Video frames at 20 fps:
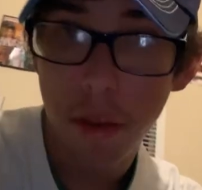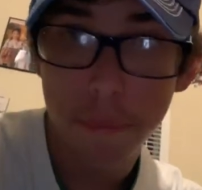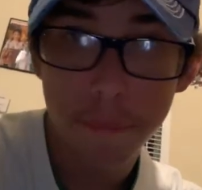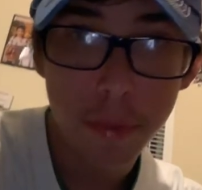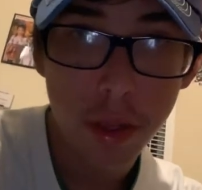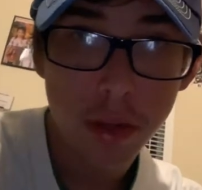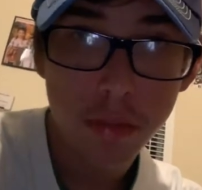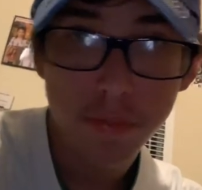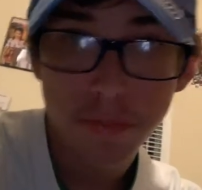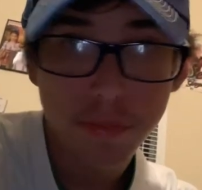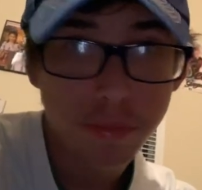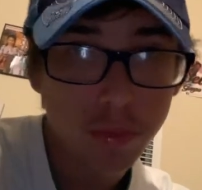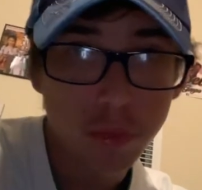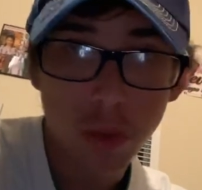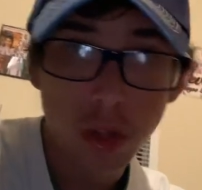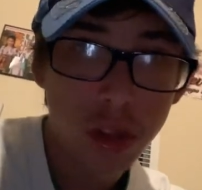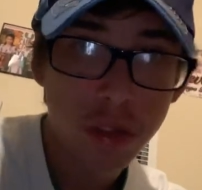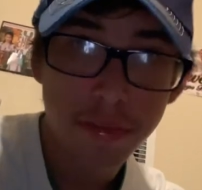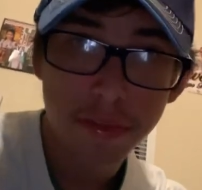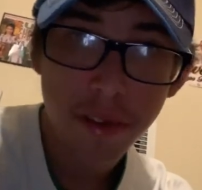then
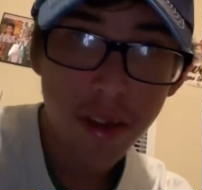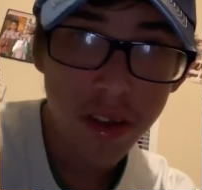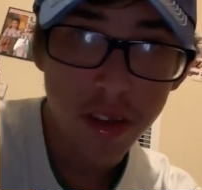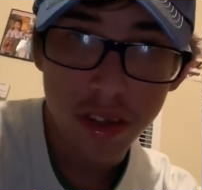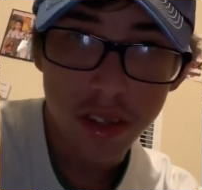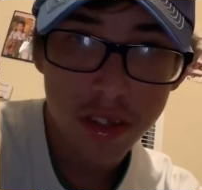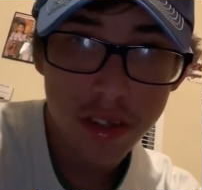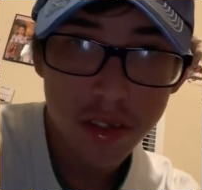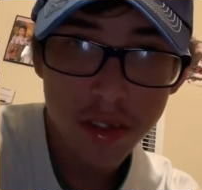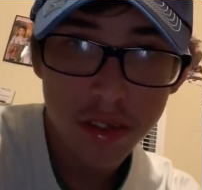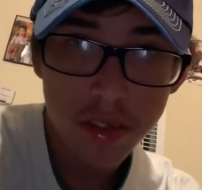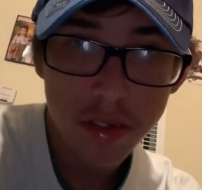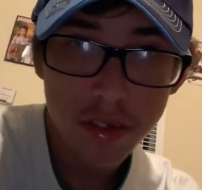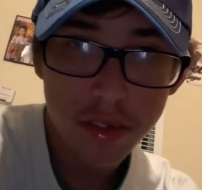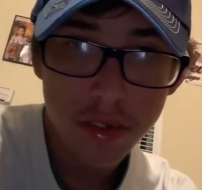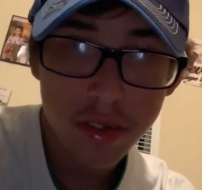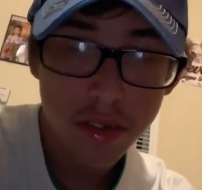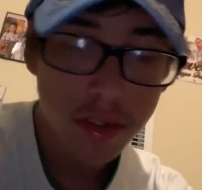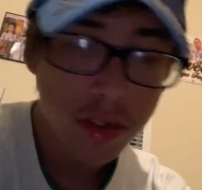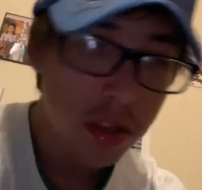what the fuck?
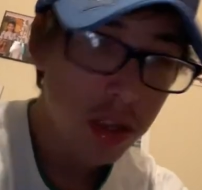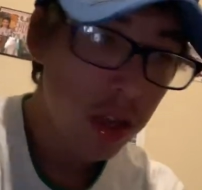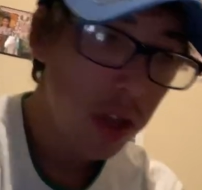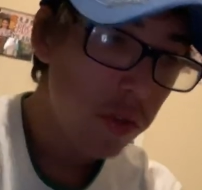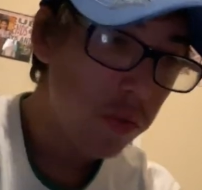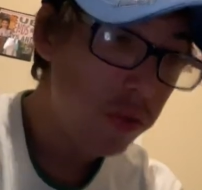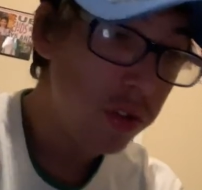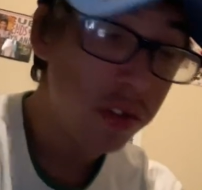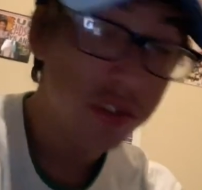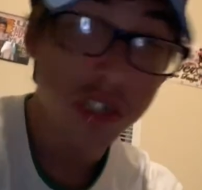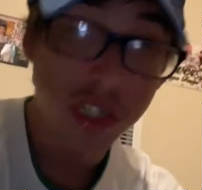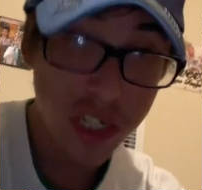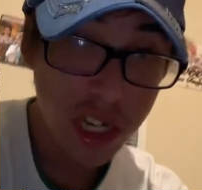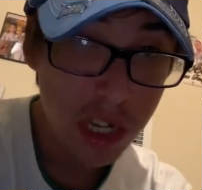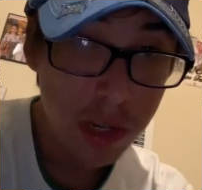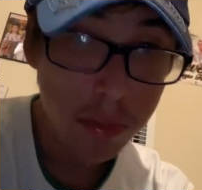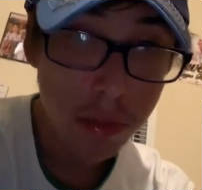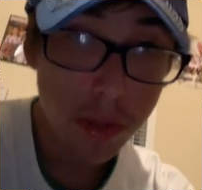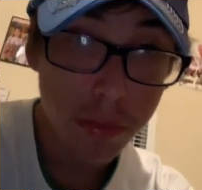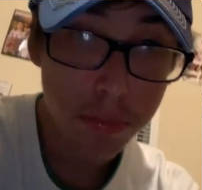If you've
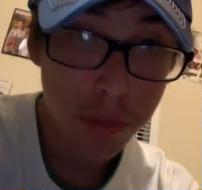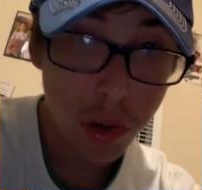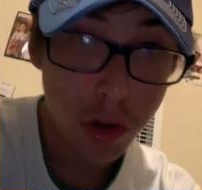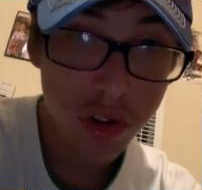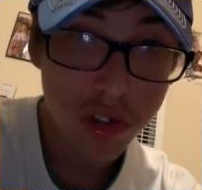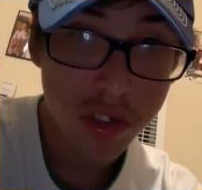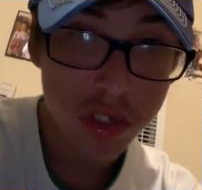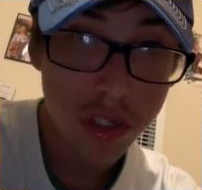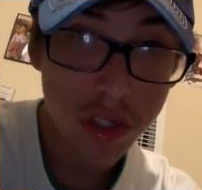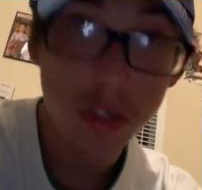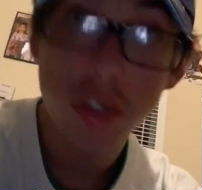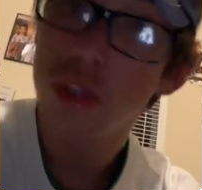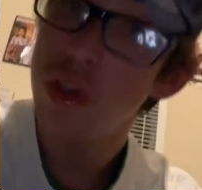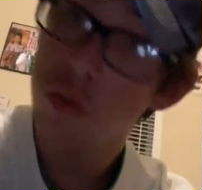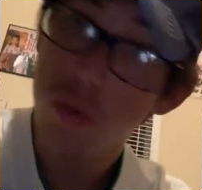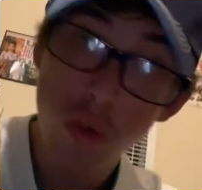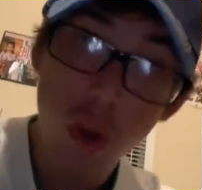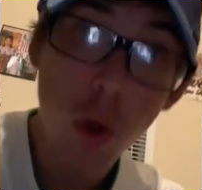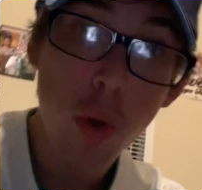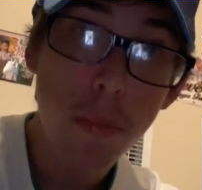seen me in person, you
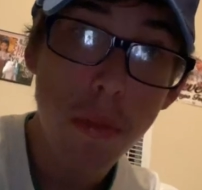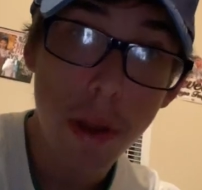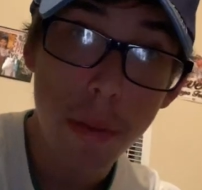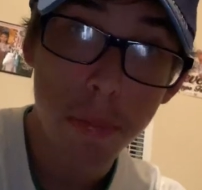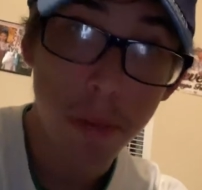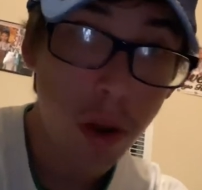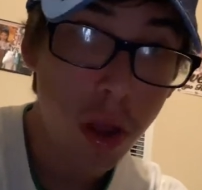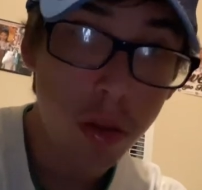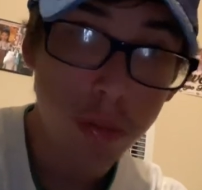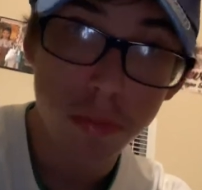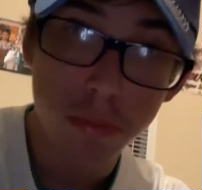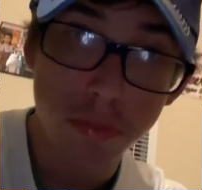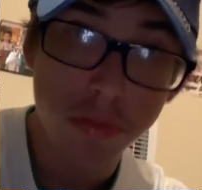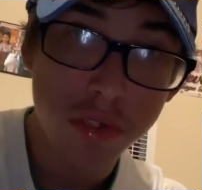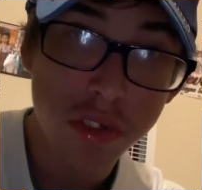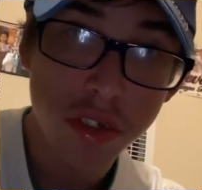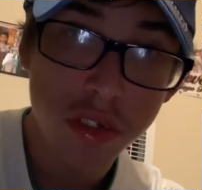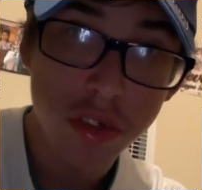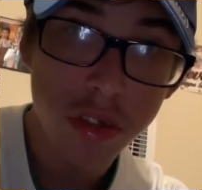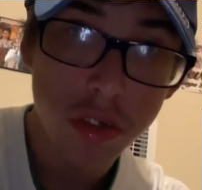know my
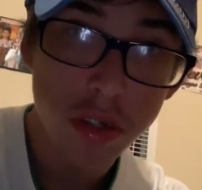problems.